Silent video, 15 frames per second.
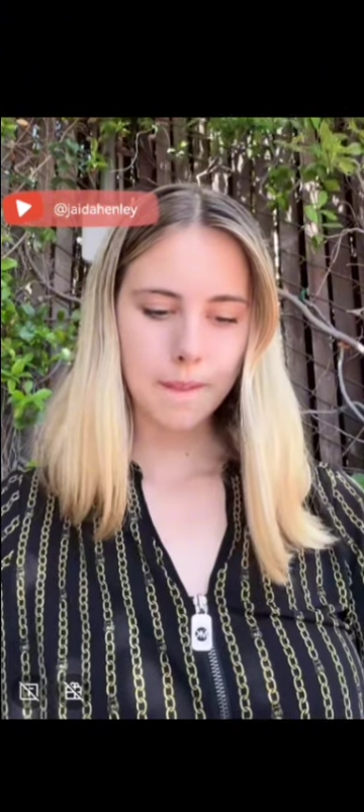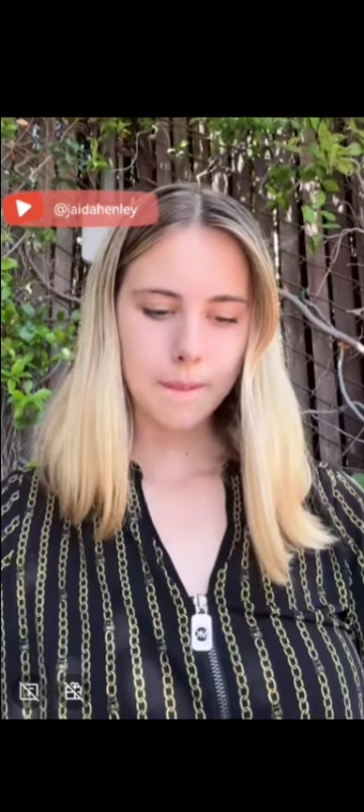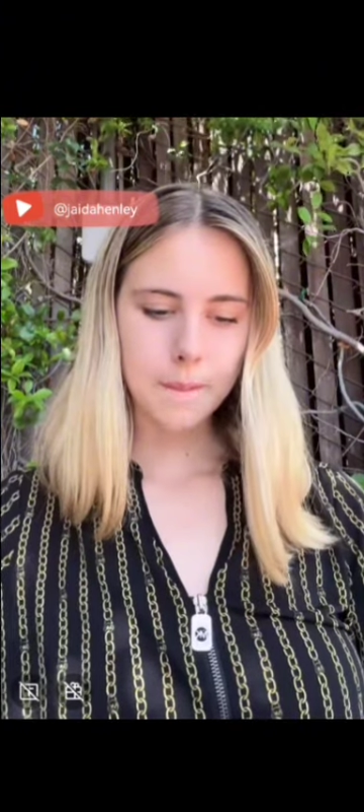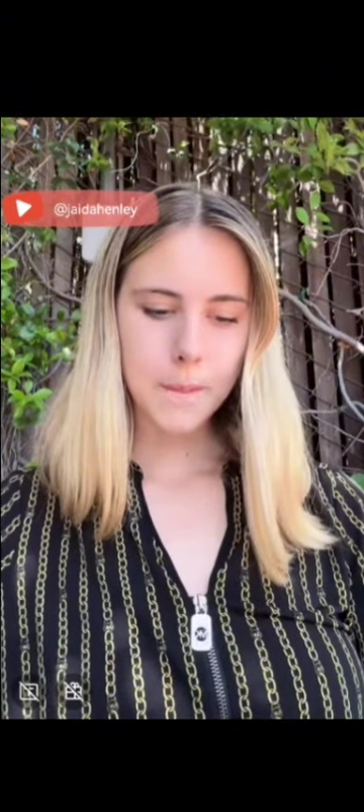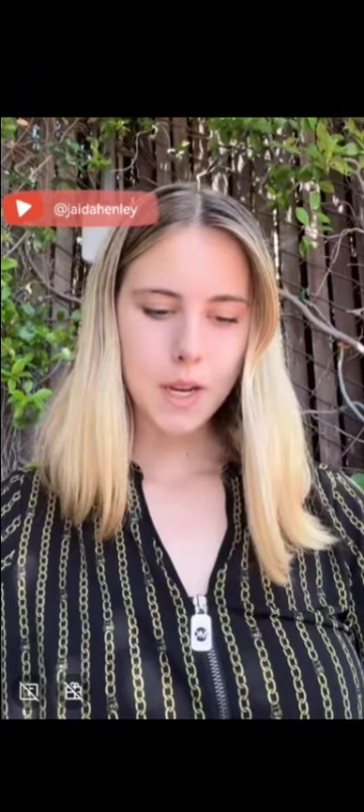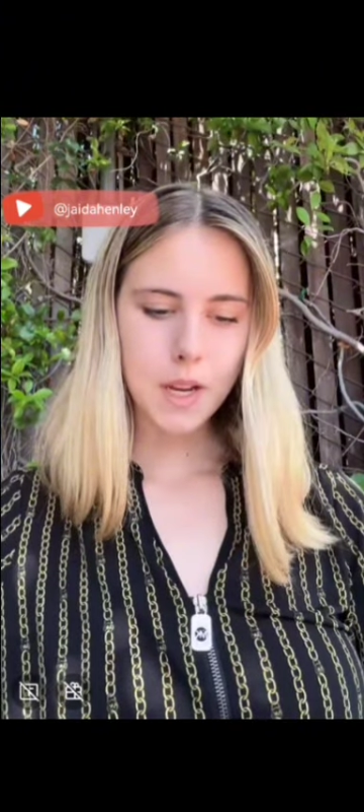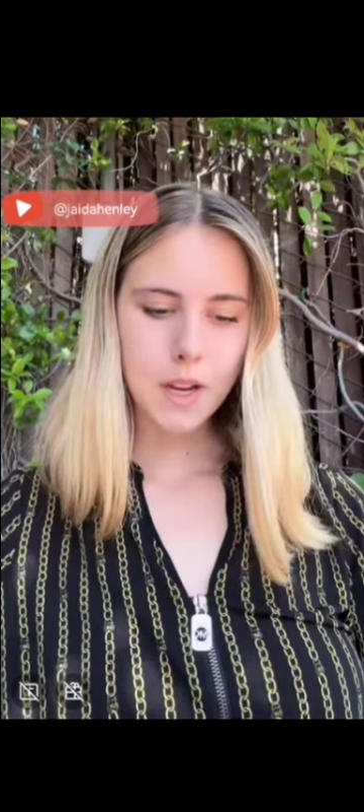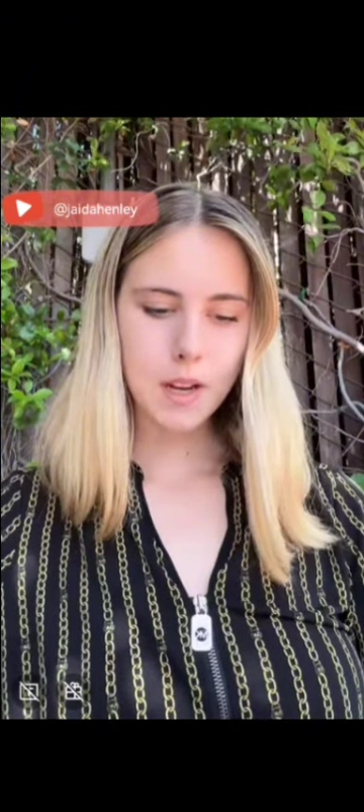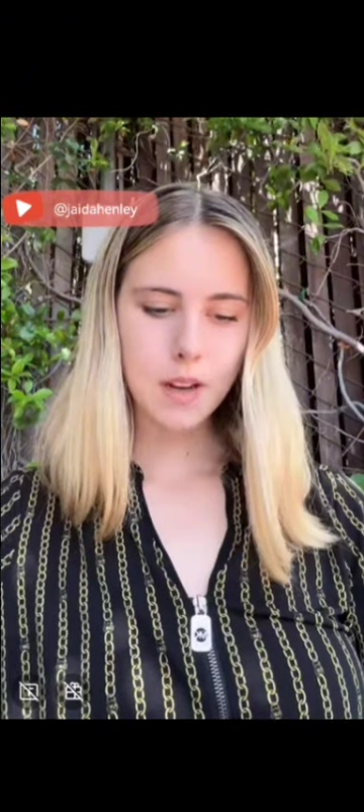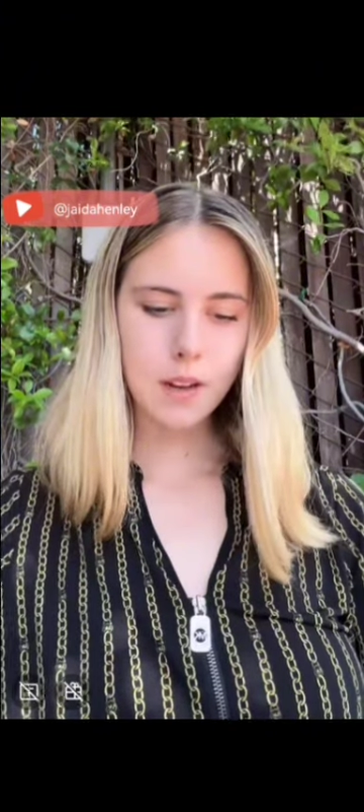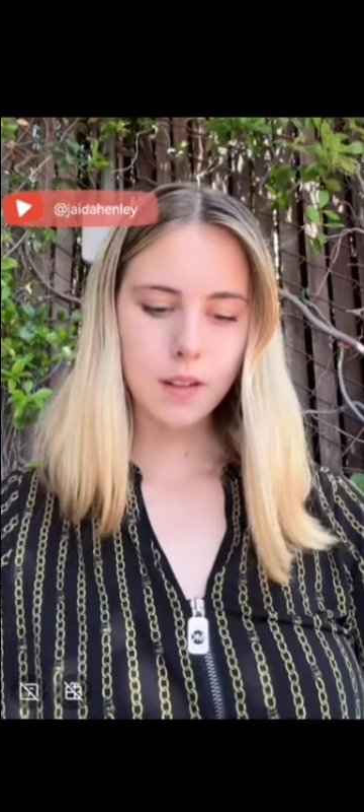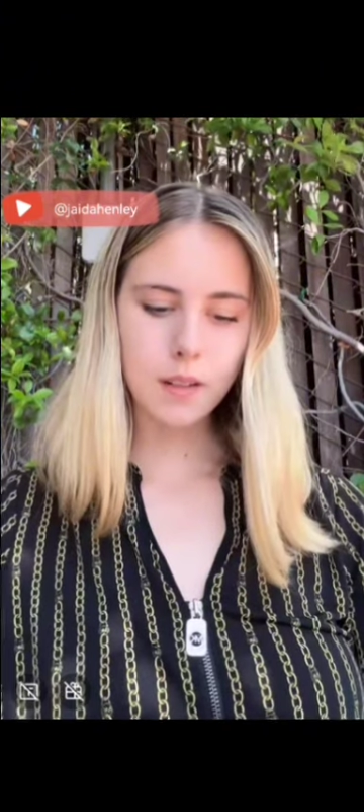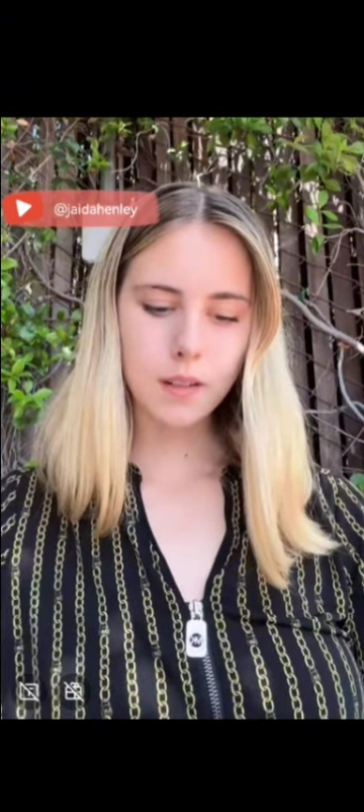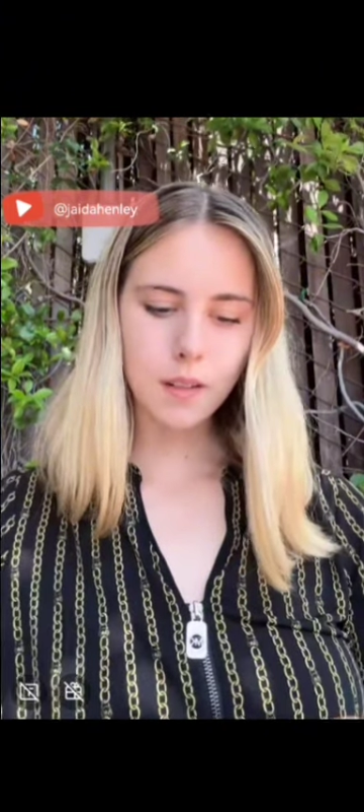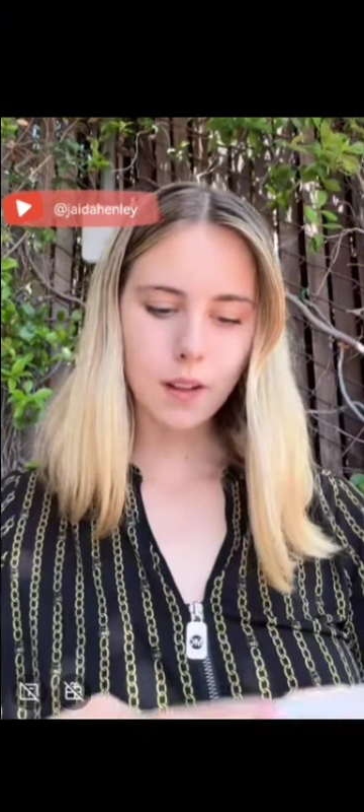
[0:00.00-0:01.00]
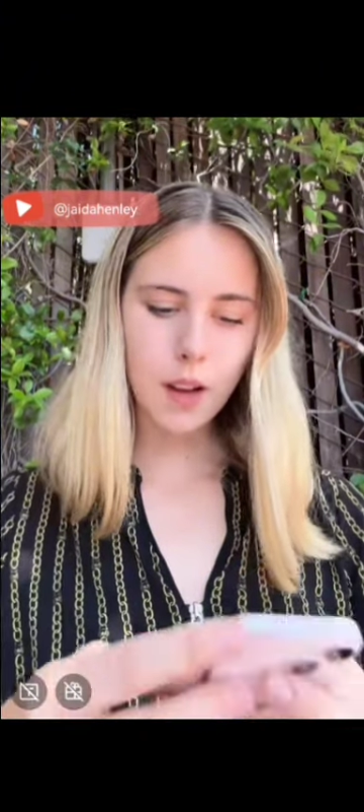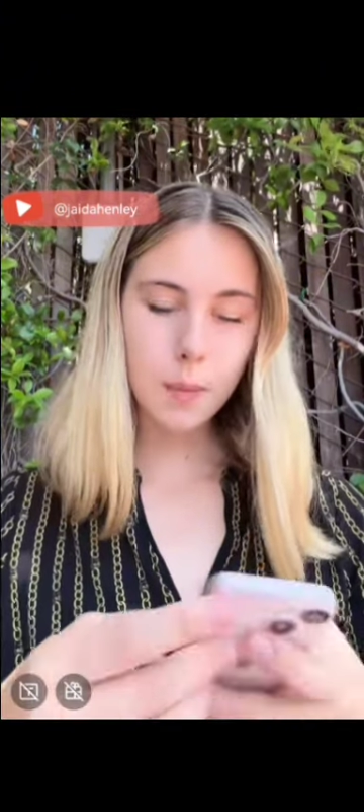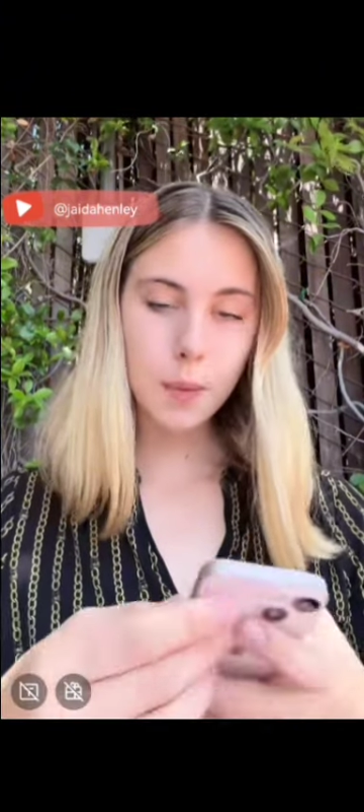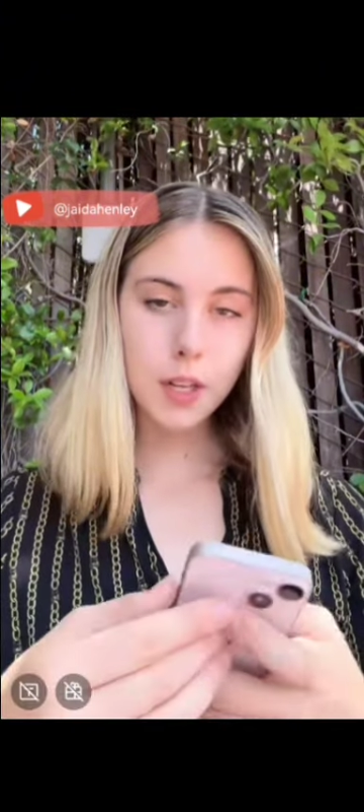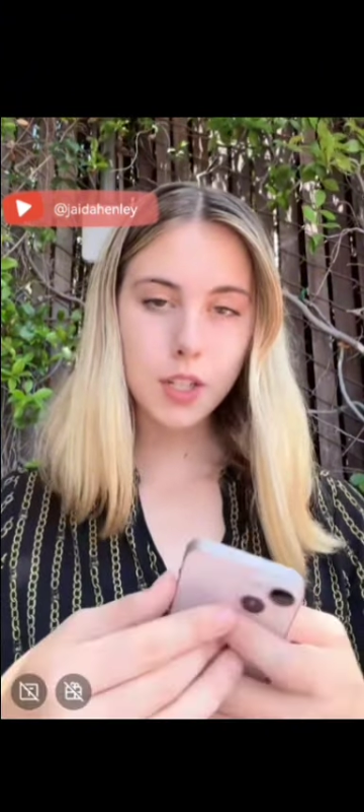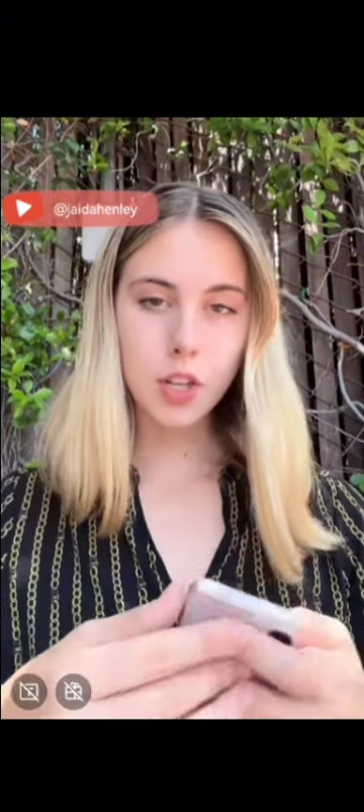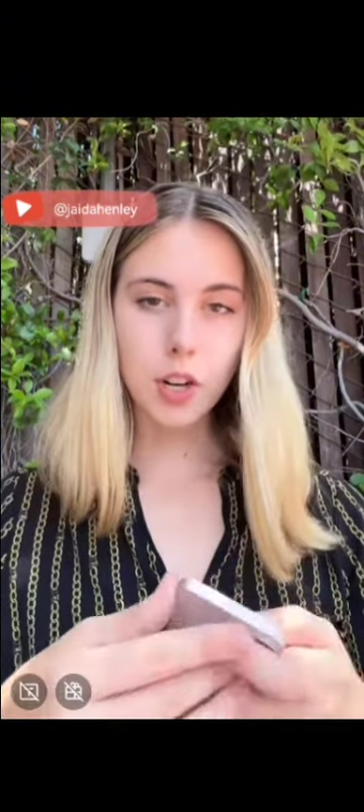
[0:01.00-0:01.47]
Man, at
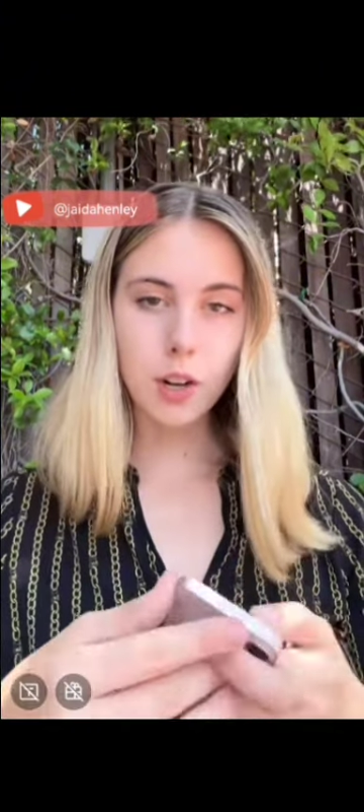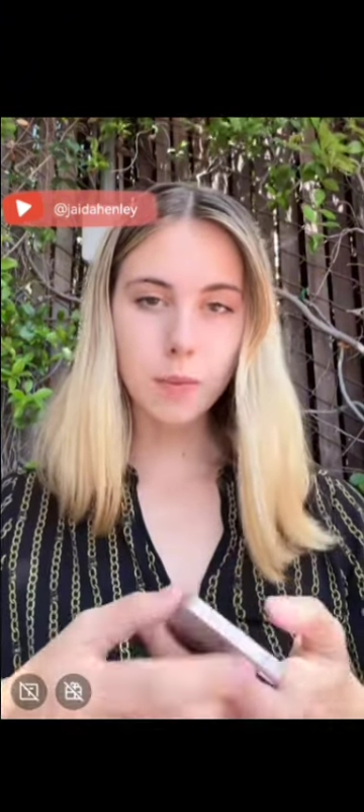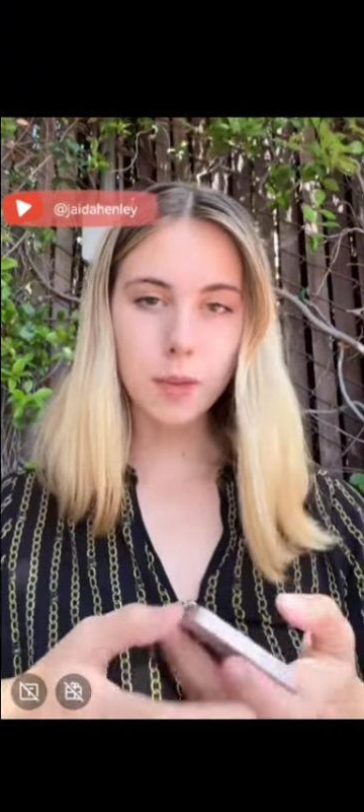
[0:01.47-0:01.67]
my job,